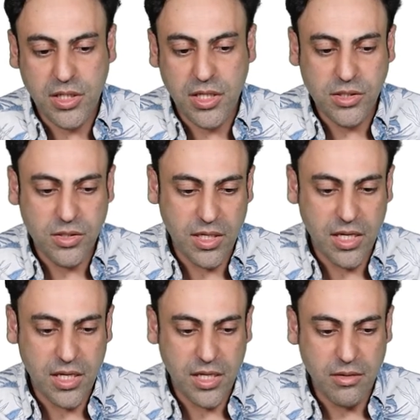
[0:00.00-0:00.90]
into
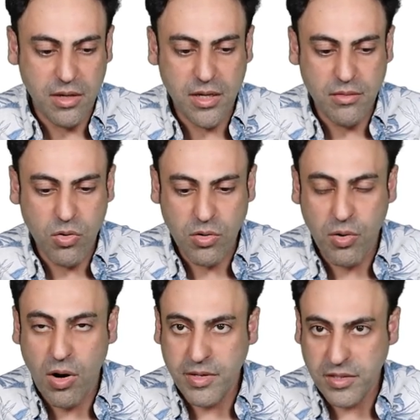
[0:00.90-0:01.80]
the more
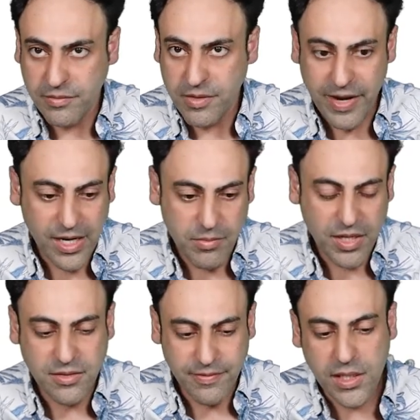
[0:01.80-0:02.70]
properties of the valine,
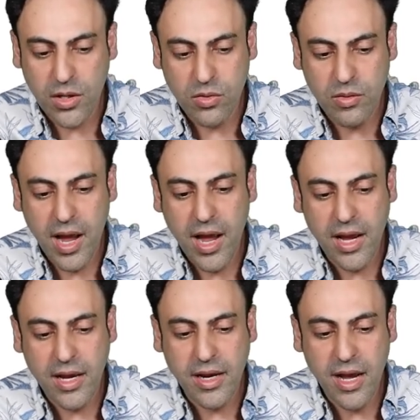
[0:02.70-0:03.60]
because
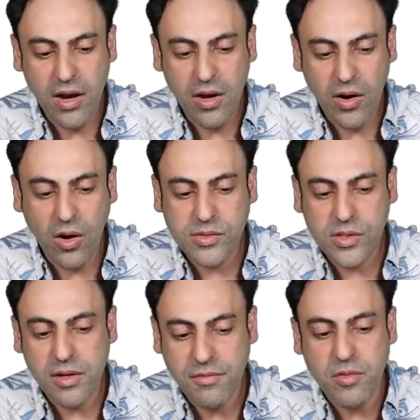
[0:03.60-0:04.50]

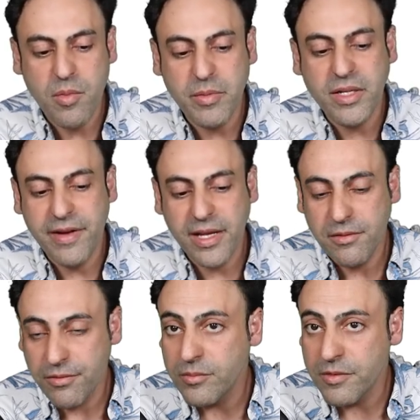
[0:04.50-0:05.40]
also, if you remember the valine
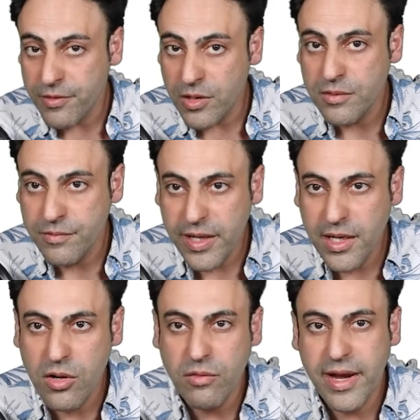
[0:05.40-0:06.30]
from the first
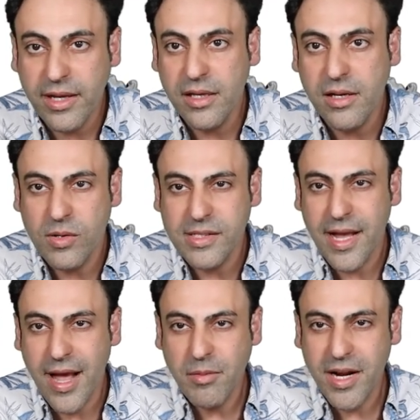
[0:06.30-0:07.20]
video, valine was the
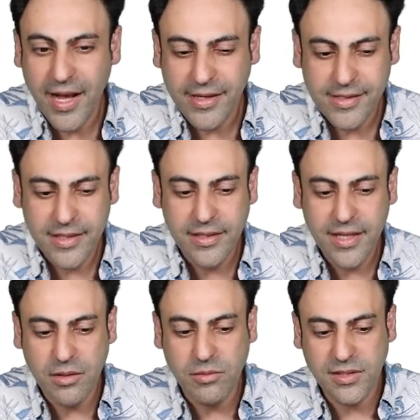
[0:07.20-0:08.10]
amino acid
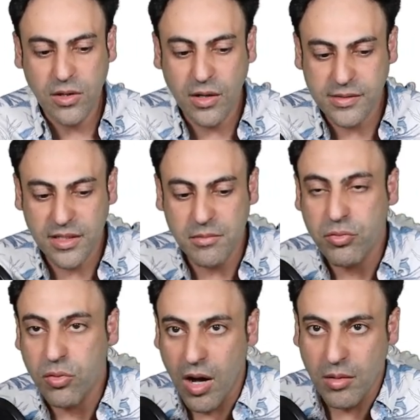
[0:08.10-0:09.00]
that was causing a
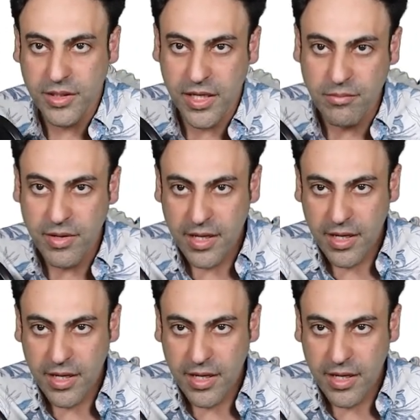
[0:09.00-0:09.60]
problem